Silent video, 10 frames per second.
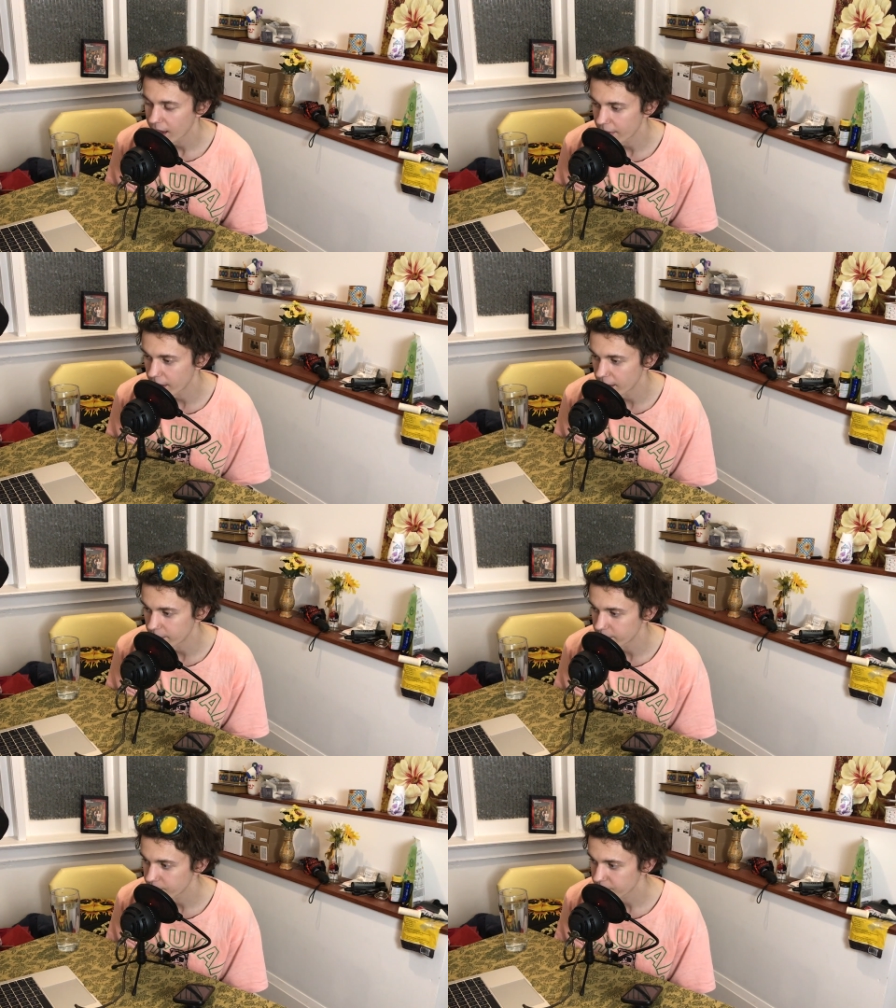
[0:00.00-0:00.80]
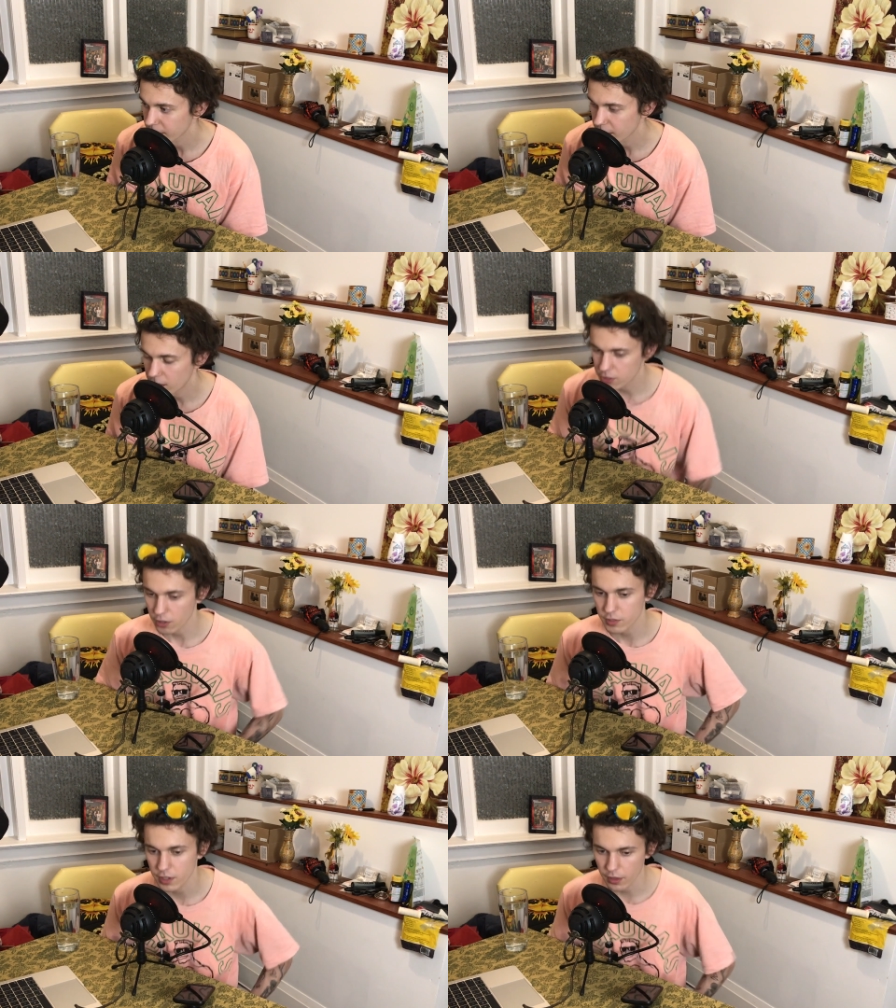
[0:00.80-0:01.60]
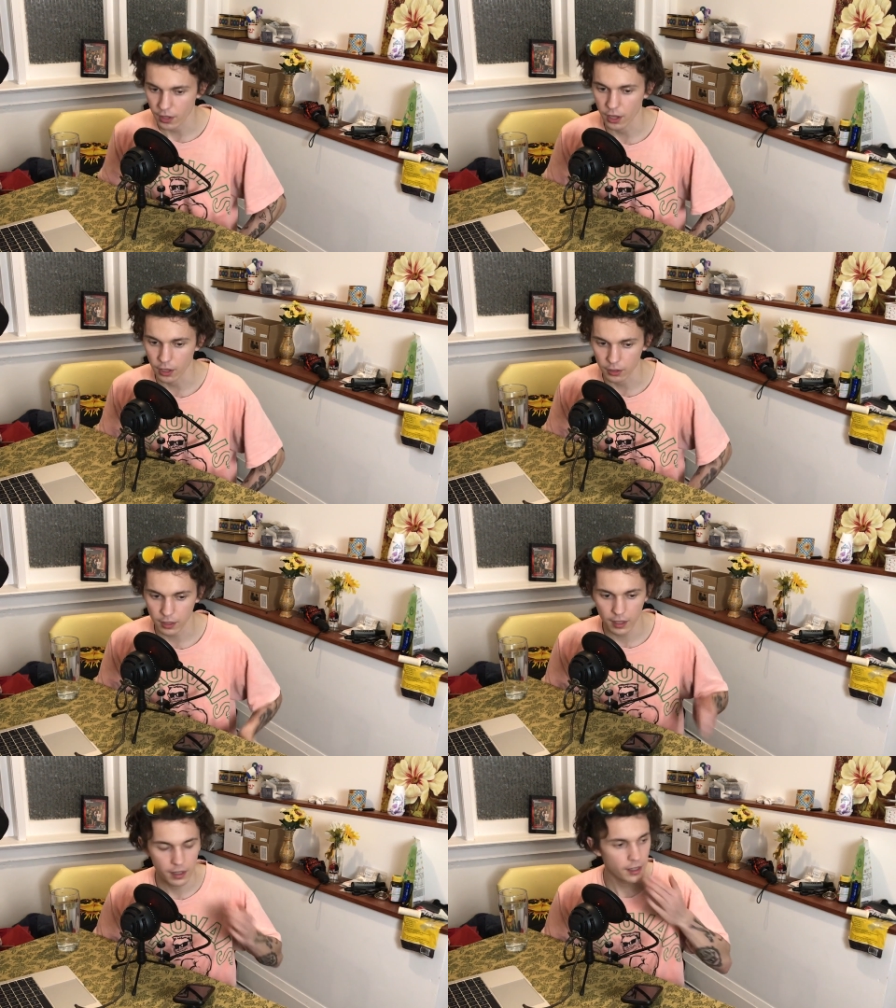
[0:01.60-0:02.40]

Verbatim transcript: And then he turns into the Hulk.